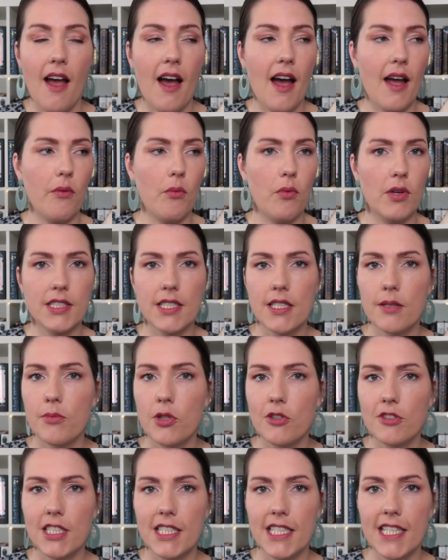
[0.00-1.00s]
I wasn't
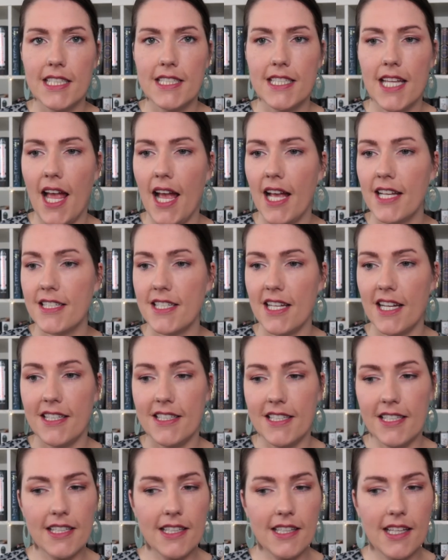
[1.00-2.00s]
emotionally attached. I
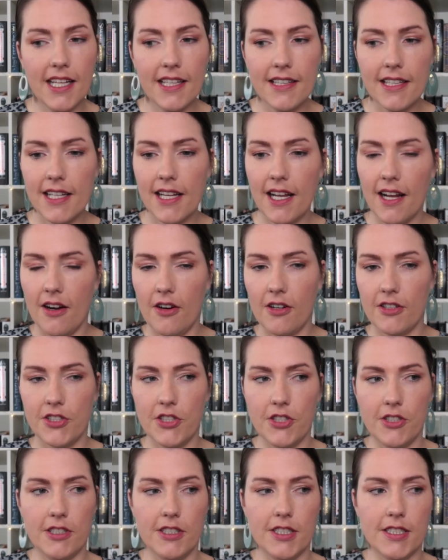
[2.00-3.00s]
didn't like the
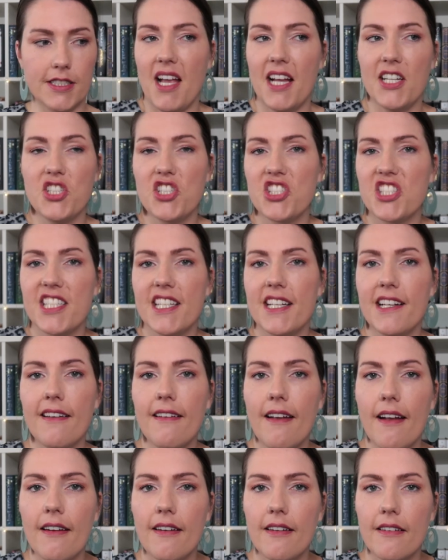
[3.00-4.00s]
characters. I just didn't
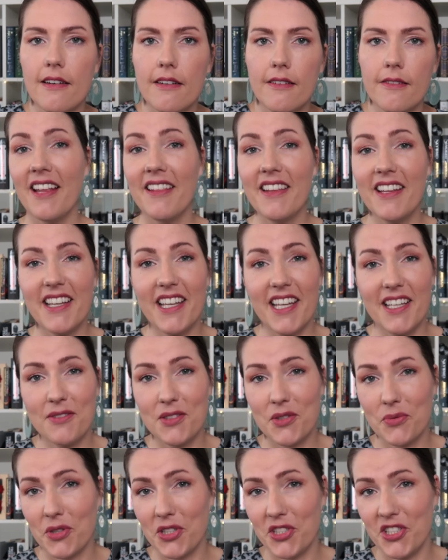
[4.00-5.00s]
care. And the
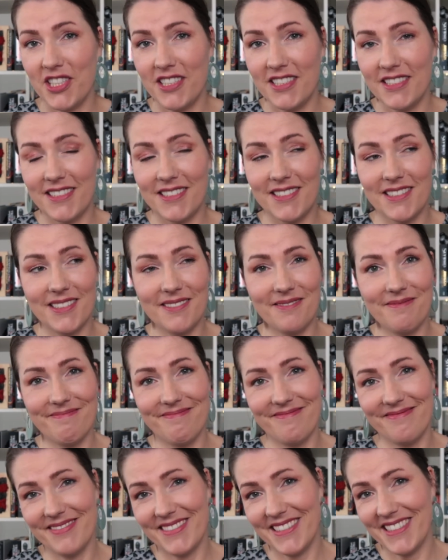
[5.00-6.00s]
gifts were just,
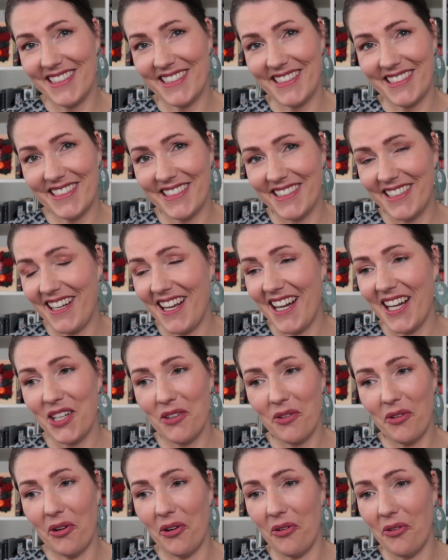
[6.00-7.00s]
I
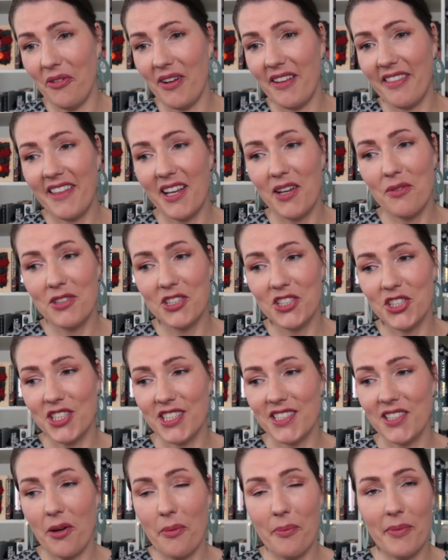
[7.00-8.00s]
don't know. They were
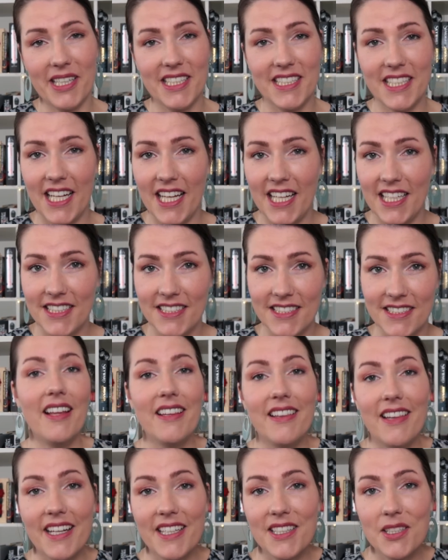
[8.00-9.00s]
just not my taste. I
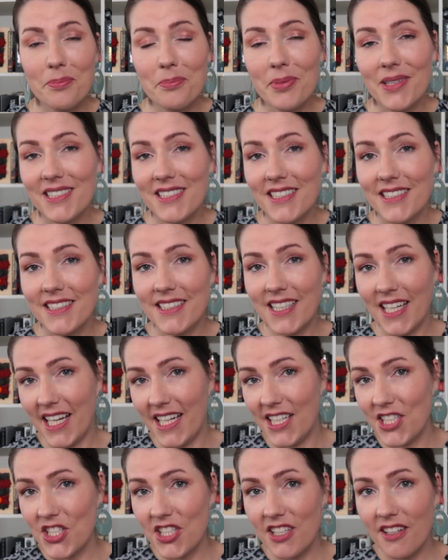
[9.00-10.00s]
liked the
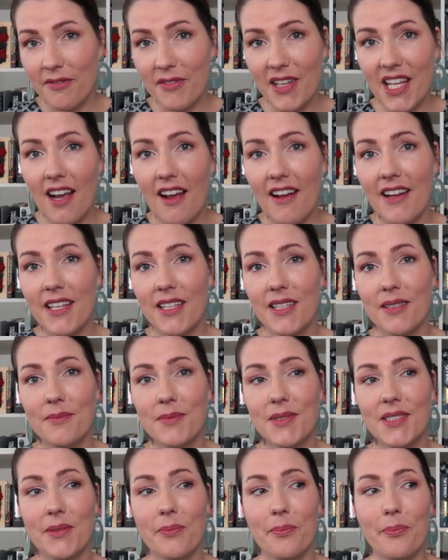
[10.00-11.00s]
presentation of the
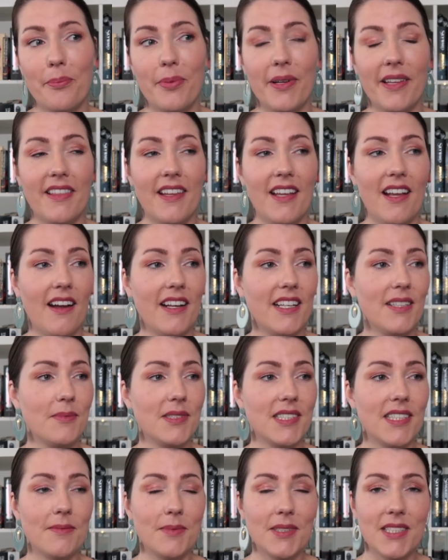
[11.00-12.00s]
items, but the items
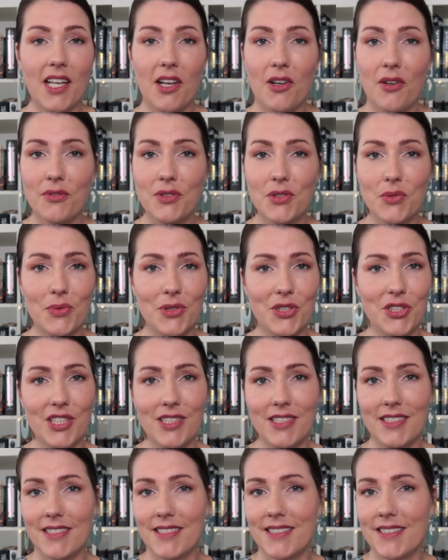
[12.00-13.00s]
themselves were
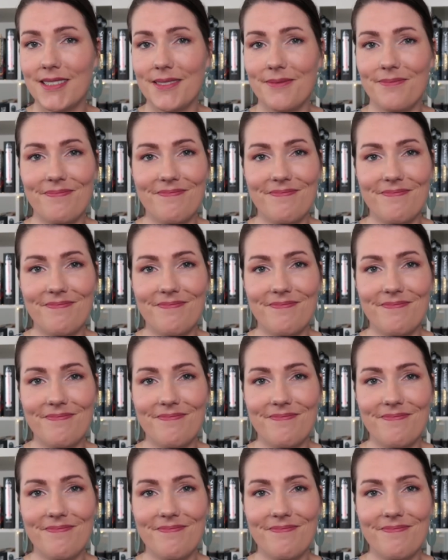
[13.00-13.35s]
just.